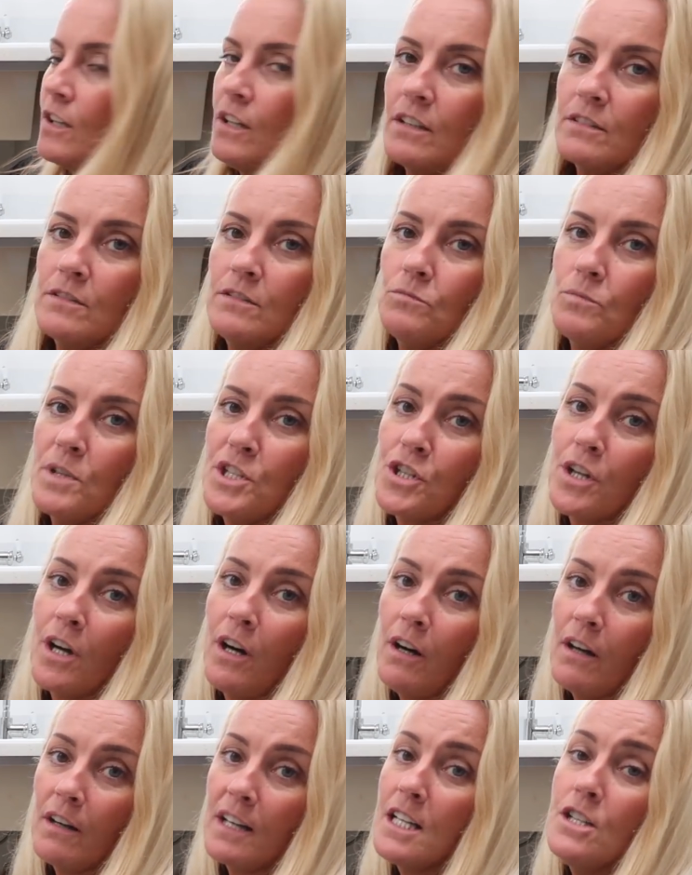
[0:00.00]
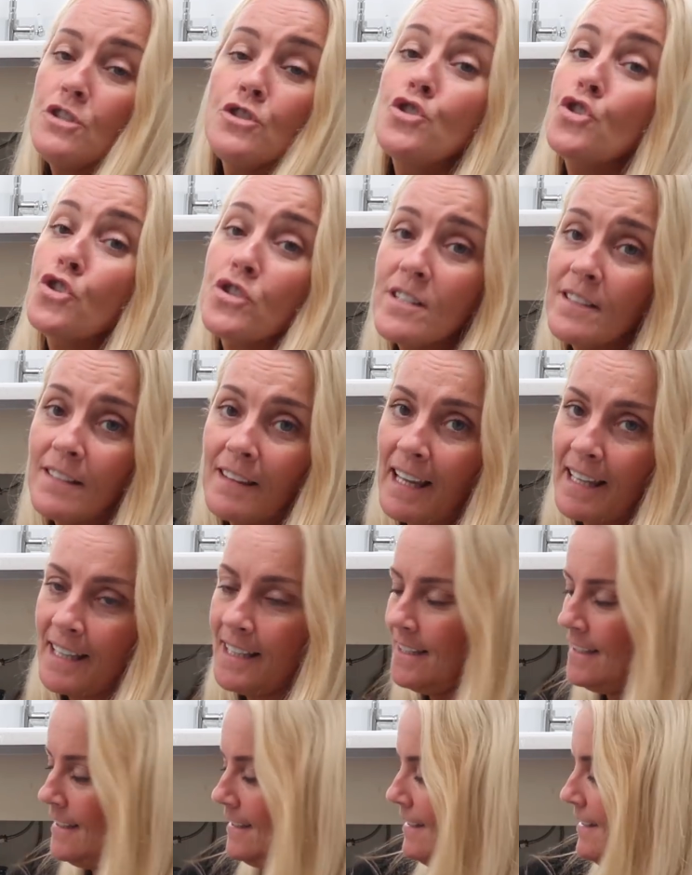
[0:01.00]
Garden, which Carly doesn't
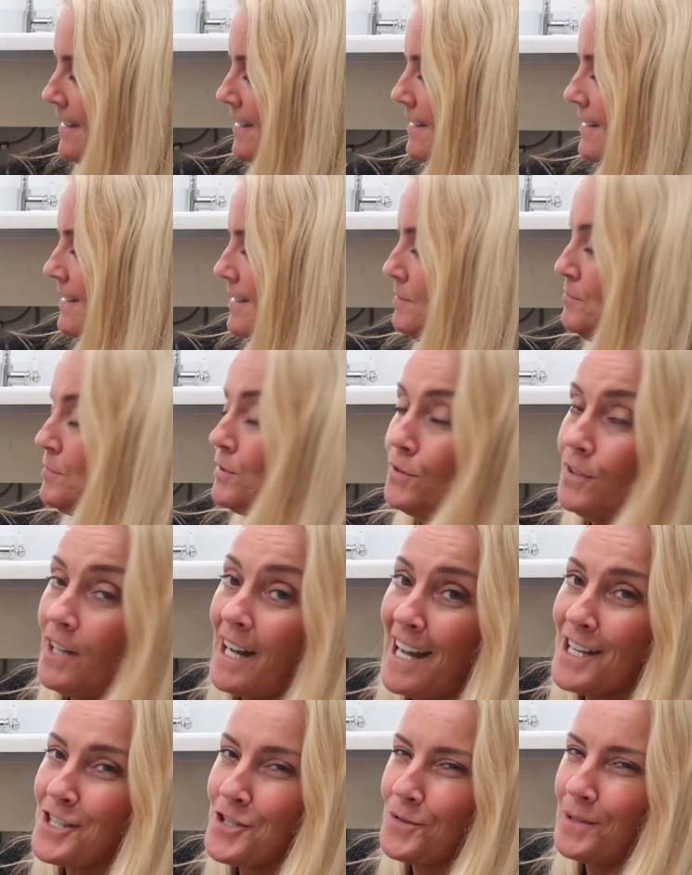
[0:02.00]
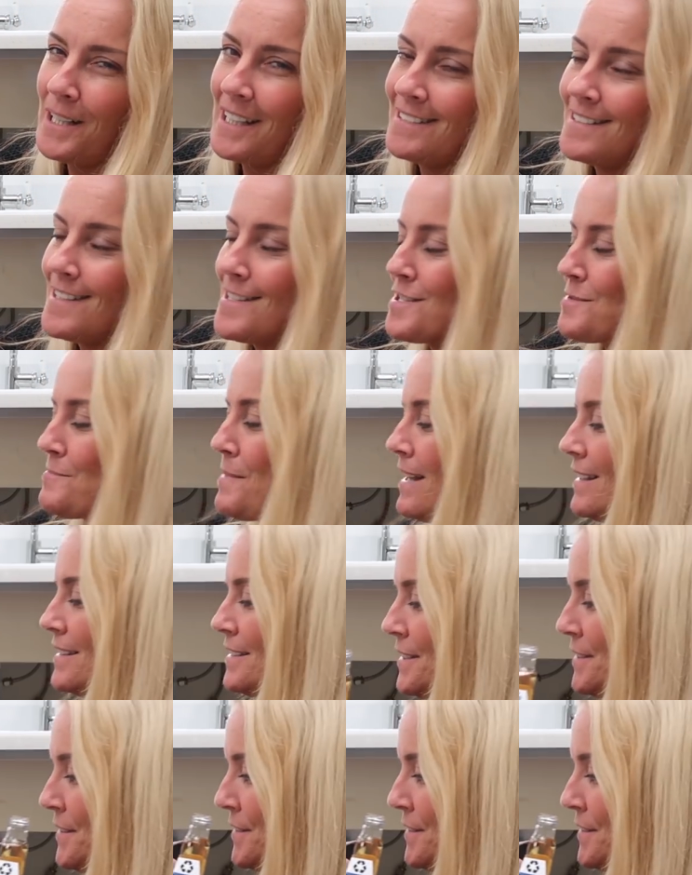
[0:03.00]
like, but I do like this smell.